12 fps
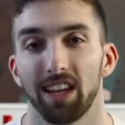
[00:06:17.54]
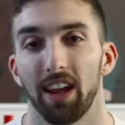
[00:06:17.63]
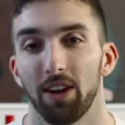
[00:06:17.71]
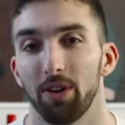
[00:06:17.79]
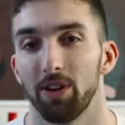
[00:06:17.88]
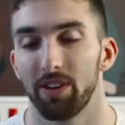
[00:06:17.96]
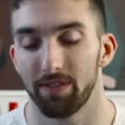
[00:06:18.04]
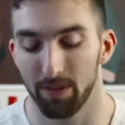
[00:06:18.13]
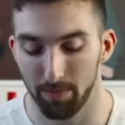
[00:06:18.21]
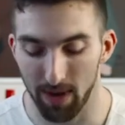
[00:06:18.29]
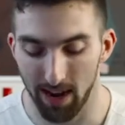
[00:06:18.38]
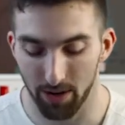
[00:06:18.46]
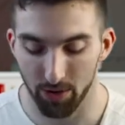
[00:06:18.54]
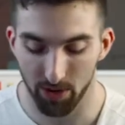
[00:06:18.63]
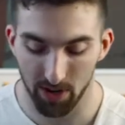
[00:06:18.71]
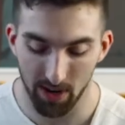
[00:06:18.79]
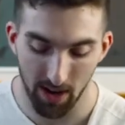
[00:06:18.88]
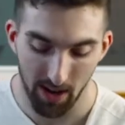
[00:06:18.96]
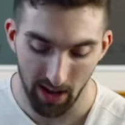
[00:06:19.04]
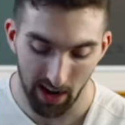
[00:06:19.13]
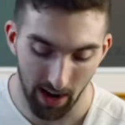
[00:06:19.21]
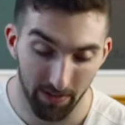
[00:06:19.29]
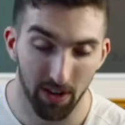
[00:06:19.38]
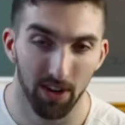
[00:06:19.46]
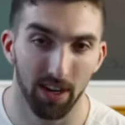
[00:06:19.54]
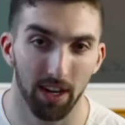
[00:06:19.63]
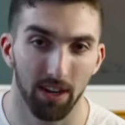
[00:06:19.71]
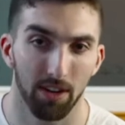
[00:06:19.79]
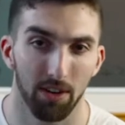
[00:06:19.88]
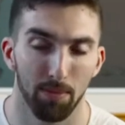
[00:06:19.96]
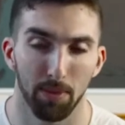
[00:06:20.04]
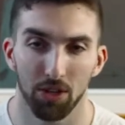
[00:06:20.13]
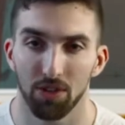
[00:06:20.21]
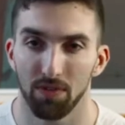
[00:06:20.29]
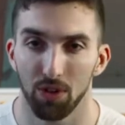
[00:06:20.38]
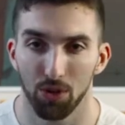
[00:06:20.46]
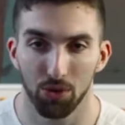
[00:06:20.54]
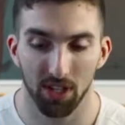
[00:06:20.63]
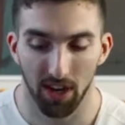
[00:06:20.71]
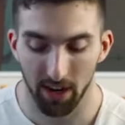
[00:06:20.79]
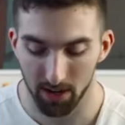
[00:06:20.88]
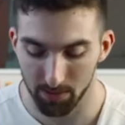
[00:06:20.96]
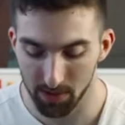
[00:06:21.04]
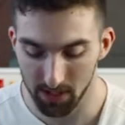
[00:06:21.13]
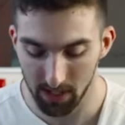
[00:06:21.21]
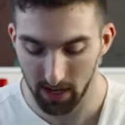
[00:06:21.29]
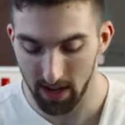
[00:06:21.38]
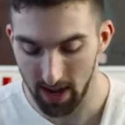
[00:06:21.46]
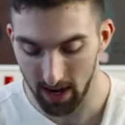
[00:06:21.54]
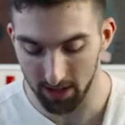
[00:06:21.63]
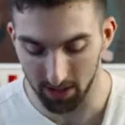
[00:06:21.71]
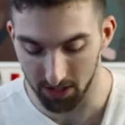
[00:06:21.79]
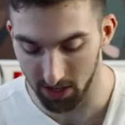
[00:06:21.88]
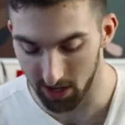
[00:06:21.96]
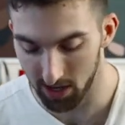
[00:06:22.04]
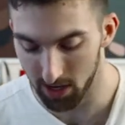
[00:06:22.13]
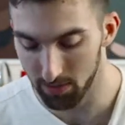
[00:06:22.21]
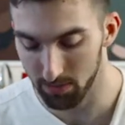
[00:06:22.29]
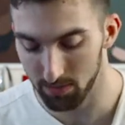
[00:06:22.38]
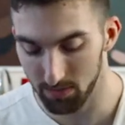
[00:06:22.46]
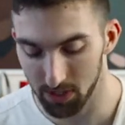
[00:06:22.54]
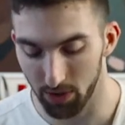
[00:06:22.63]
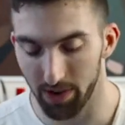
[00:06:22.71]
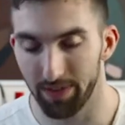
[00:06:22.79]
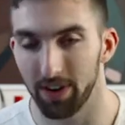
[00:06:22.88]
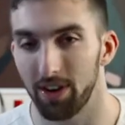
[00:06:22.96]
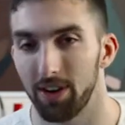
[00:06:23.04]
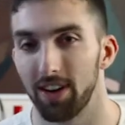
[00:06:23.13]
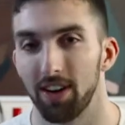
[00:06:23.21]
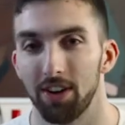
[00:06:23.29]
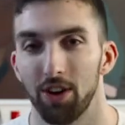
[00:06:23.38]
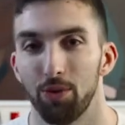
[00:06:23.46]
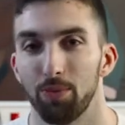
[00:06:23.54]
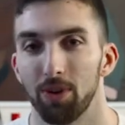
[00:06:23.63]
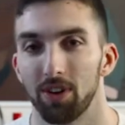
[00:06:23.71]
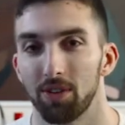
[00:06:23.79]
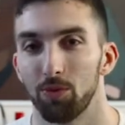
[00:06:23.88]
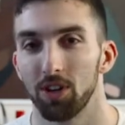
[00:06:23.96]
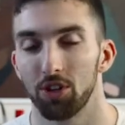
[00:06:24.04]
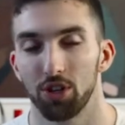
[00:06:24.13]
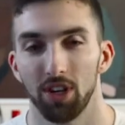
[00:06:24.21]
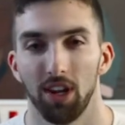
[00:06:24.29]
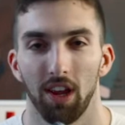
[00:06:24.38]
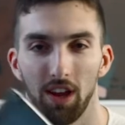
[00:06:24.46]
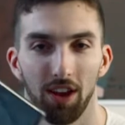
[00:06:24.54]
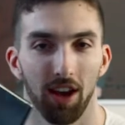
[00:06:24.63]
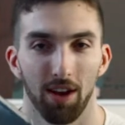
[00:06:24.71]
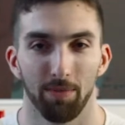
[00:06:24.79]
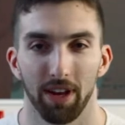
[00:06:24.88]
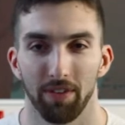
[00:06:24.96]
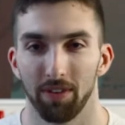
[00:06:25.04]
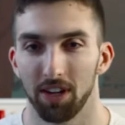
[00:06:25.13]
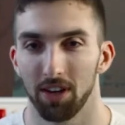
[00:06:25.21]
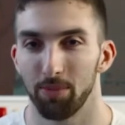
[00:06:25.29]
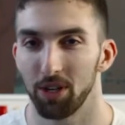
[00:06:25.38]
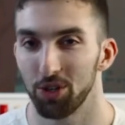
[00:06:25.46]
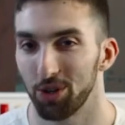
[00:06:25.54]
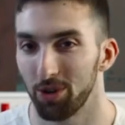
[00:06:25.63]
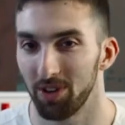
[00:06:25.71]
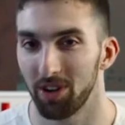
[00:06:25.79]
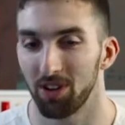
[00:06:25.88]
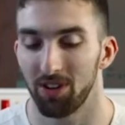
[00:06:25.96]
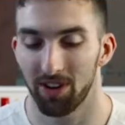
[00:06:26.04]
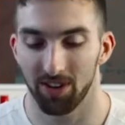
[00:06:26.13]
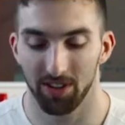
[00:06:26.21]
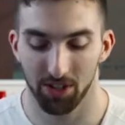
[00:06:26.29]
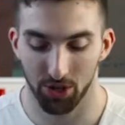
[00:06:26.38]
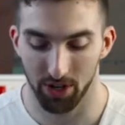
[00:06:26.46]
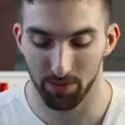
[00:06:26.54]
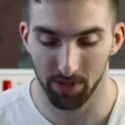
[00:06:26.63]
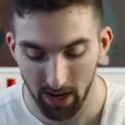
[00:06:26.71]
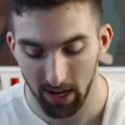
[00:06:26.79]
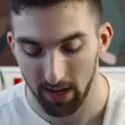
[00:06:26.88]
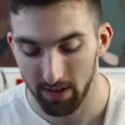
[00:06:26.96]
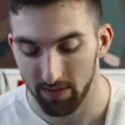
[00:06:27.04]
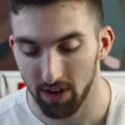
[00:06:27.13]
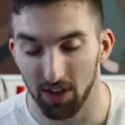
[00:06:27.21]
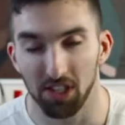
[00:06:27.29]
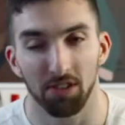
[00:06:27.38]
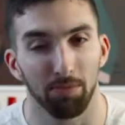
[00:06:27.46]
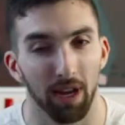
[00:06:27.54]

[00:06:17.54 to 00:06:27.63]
carry-on from Matador, I've got in here a bunch of loose items at the top. So I've got a notebook, which I'm definitely gonna be journaling a lot on this trip. Got some